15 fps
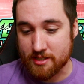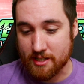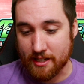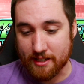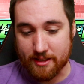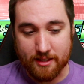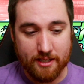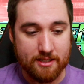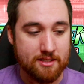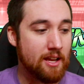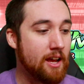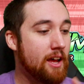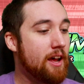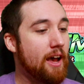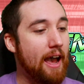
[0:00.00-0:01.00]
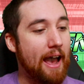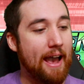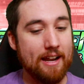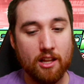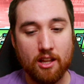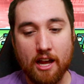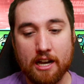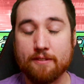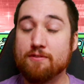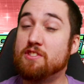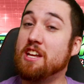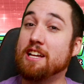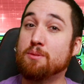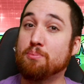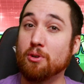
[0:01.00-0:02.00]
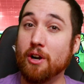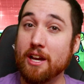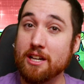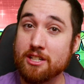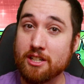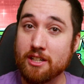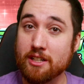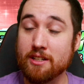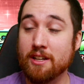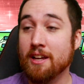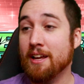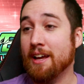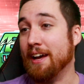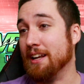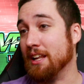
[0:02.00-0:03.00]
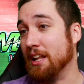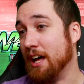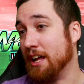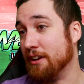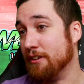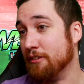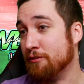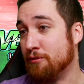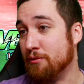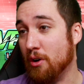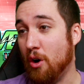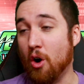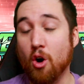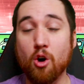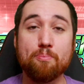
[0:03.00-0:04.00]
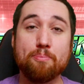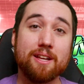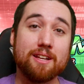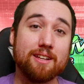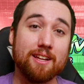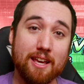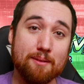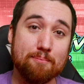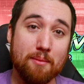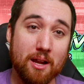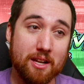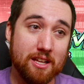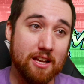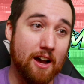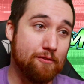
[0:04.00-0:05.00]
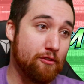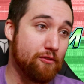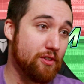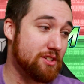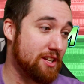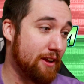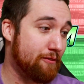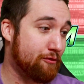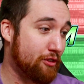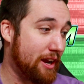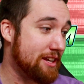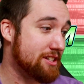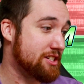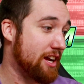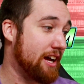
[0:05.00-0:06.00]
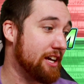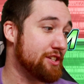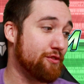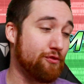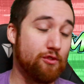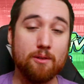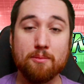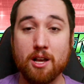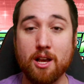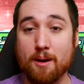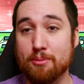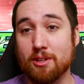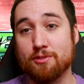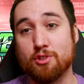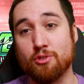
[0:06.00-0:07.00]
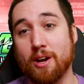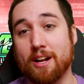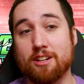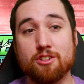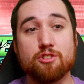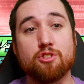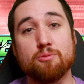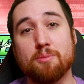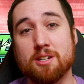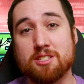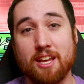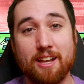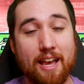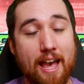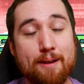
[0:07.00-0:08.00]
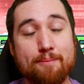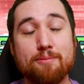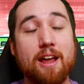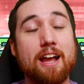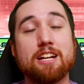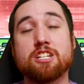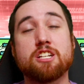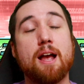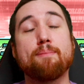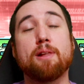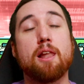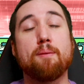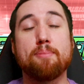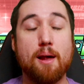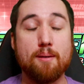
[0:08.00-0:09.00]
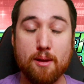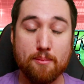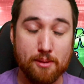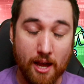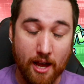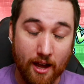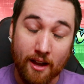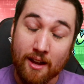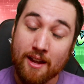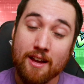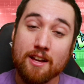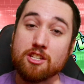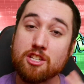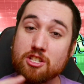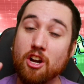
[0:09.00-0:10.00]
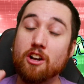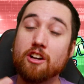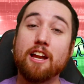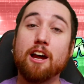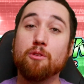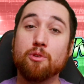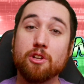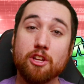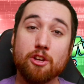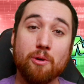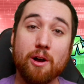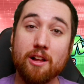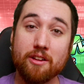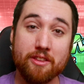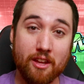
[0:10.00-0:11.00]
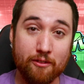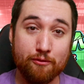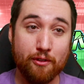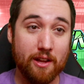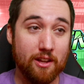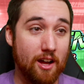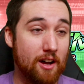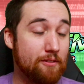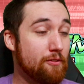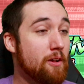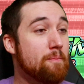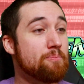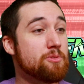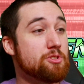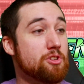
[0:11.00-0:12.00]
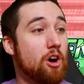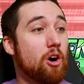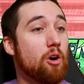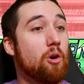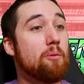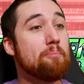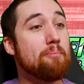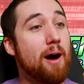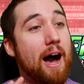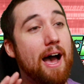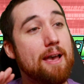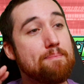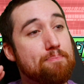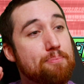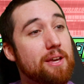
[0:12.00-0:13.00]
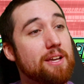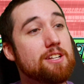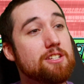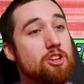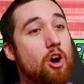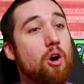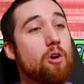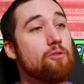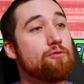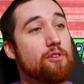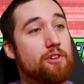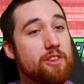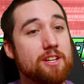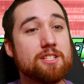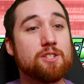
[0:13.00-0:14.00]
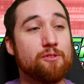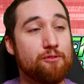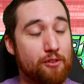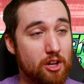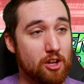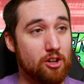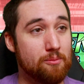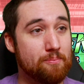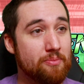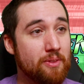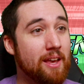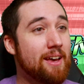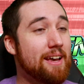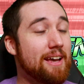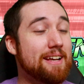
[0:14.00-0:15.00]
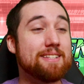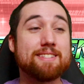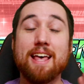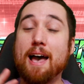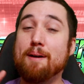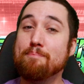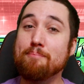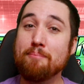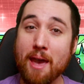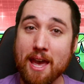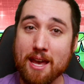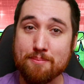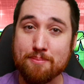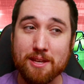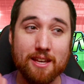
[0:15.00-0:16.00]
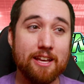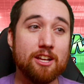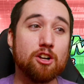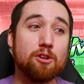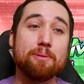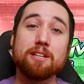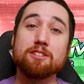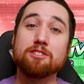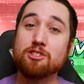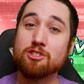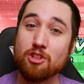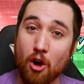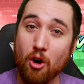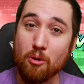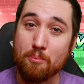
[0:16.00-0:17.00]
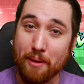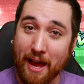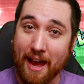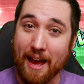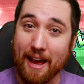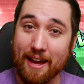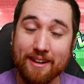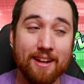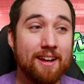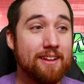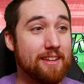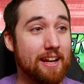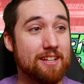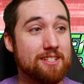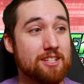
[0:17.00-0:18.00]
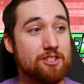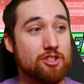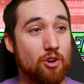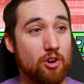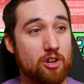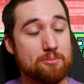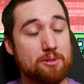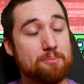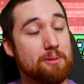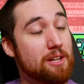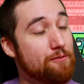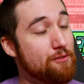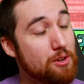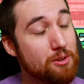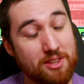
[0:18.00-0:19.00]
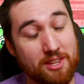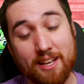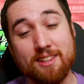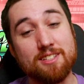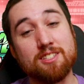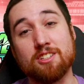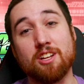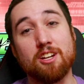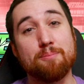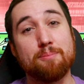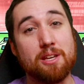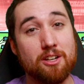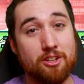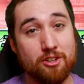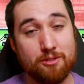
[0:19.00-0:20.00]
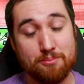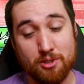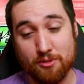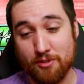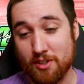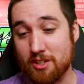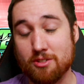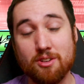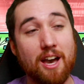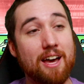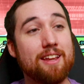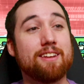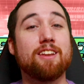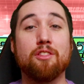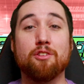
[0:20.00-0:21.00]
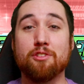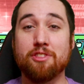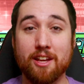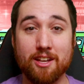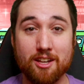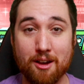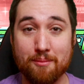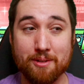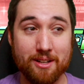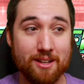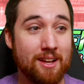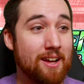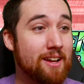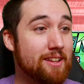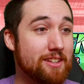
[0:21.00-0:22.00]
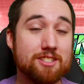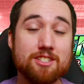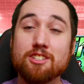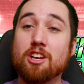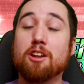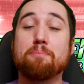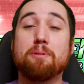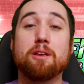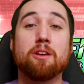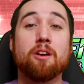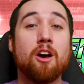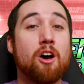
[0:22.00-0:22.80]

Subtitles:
in this, and a lot of desperation, and a lot of hoping to get money off of a dead franchise from a couple of directors who, much like M. Night Shyamalan, blah, blah, blah, started out really well and then fell off. So my biggest hope for this film is that maybe it'll be so bad that it's enjoyable. But if you think this is going to be a good movie, you got another thing coming. This is going to be